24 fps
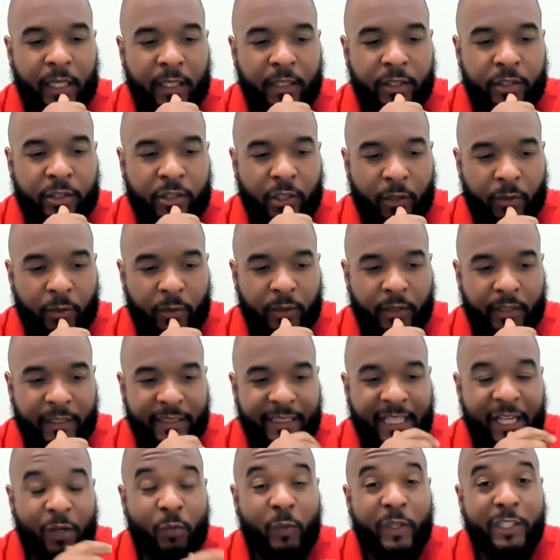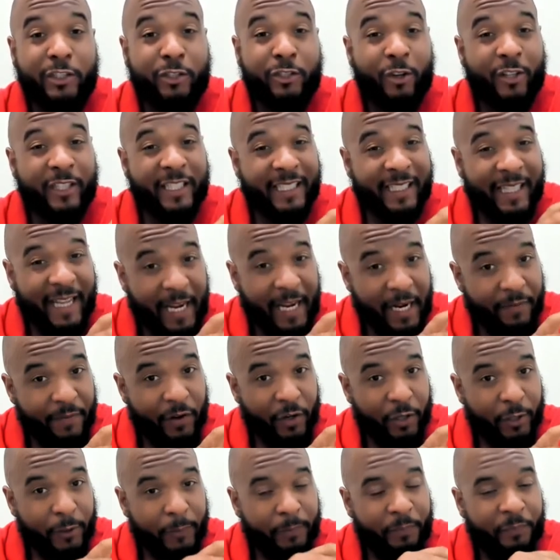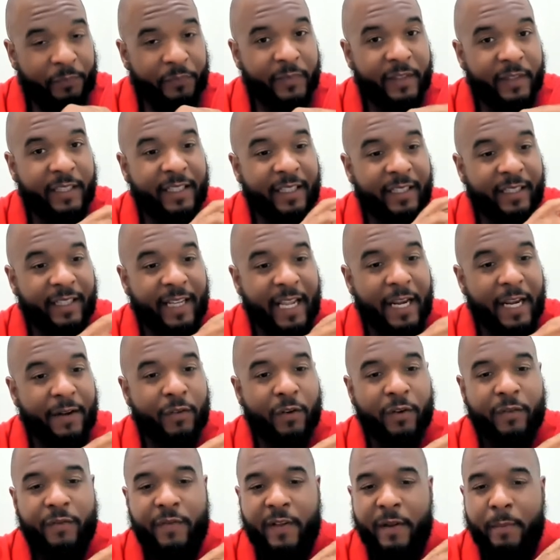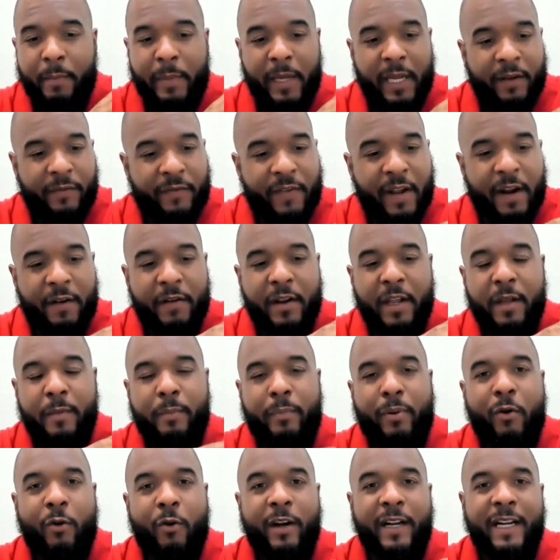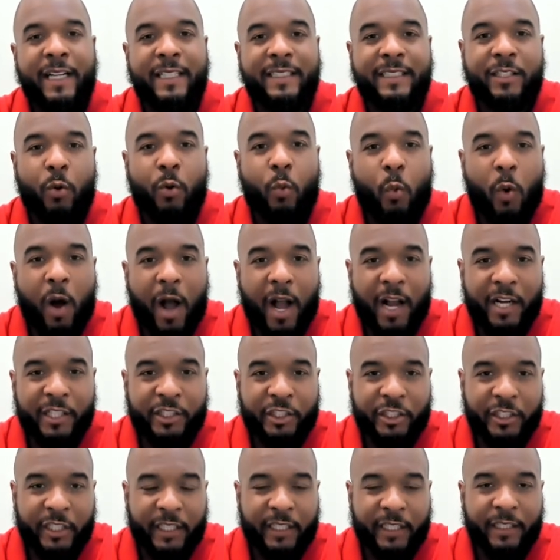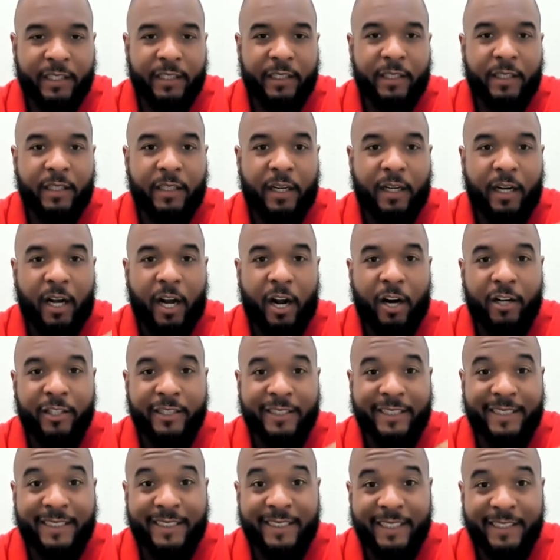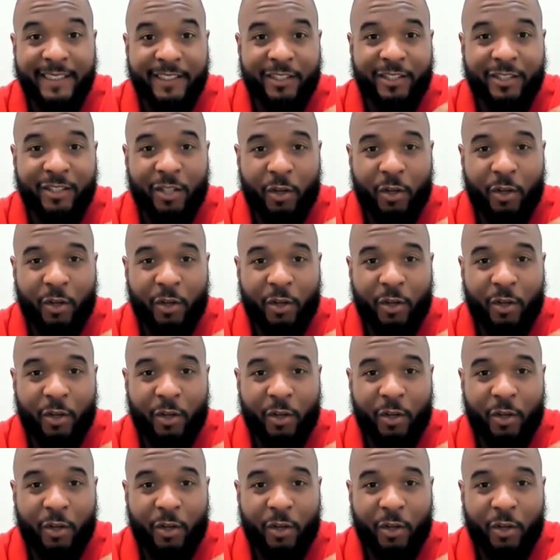So then we saw the labor being very important as the washing our sins